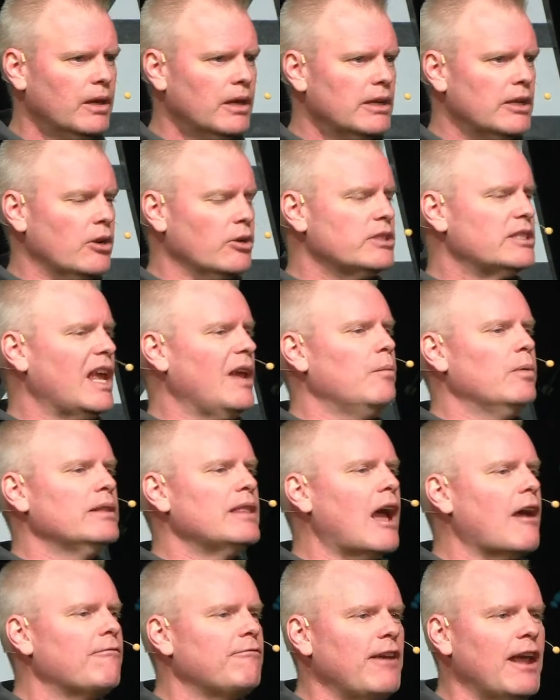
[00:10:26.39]
You know, same with
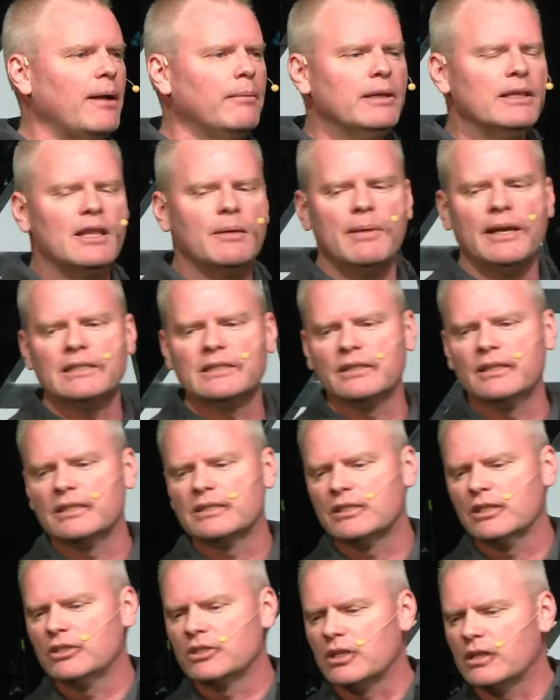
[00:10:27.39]
that family that makes a
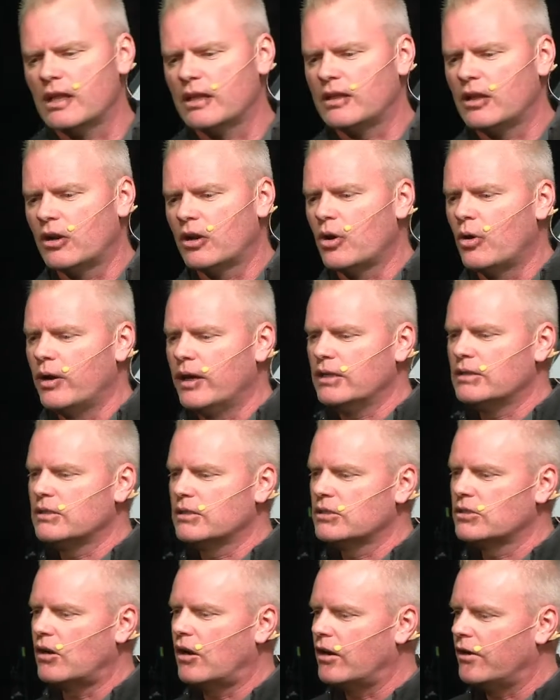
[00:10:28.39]
decision that they're going to
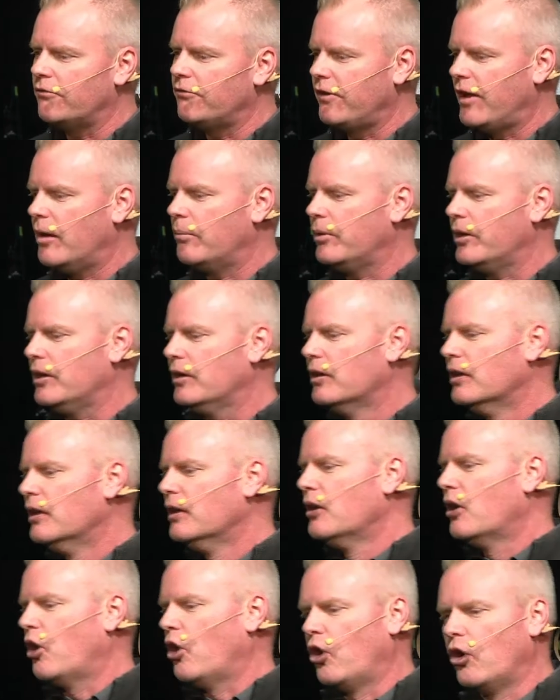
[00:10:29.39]
start a family
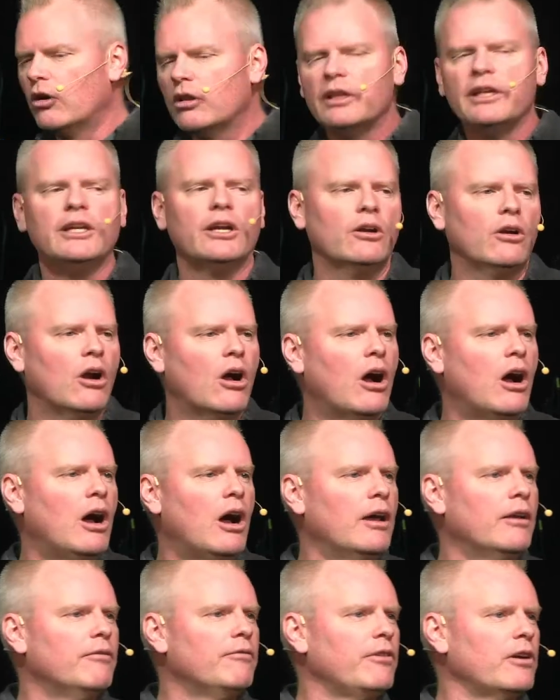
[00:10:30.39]
earlier
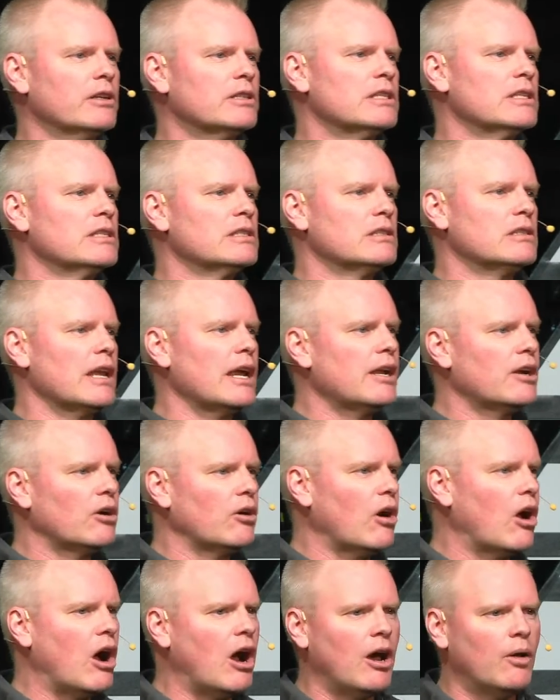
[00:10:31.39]
on versus later
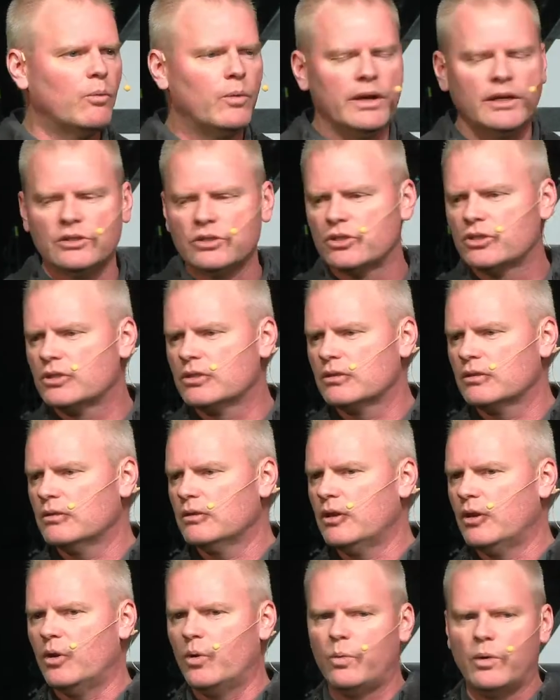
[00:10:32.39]
on, which,
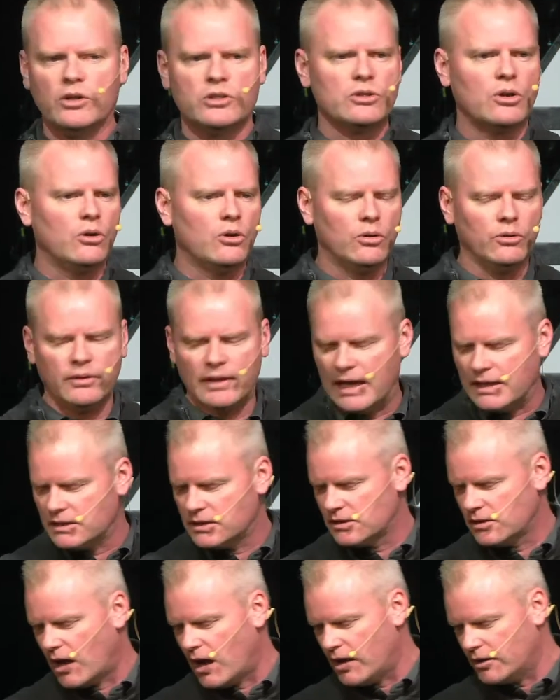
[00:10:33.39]
you know, we're told
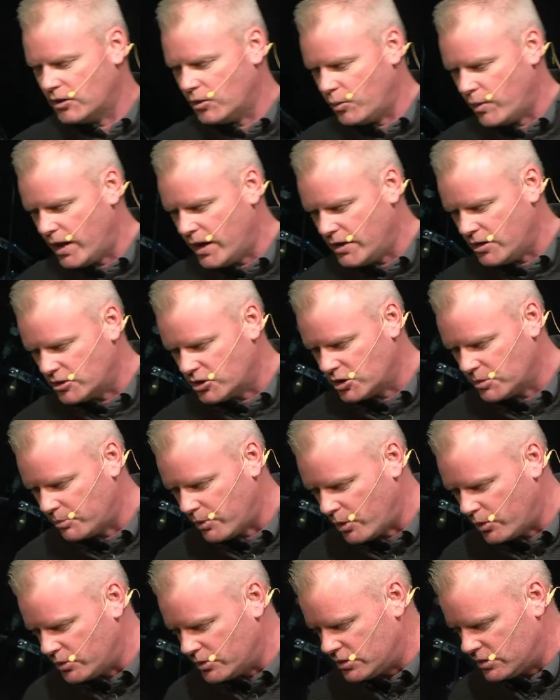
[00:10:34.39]
that's not the way you're
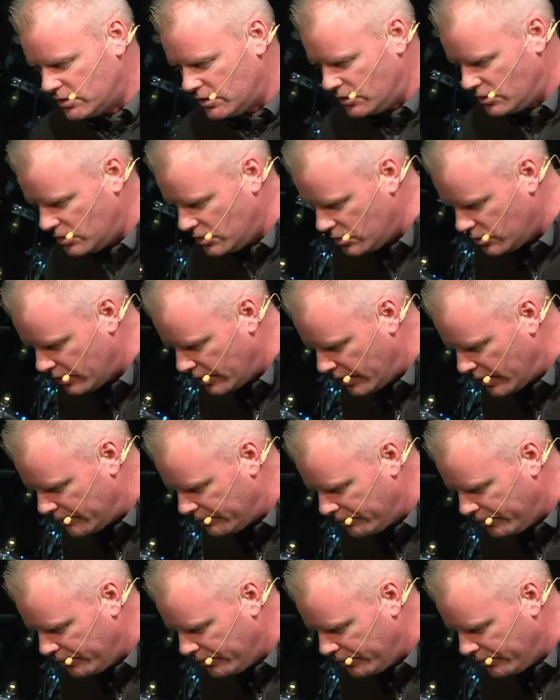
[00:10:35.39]
supposed to do it.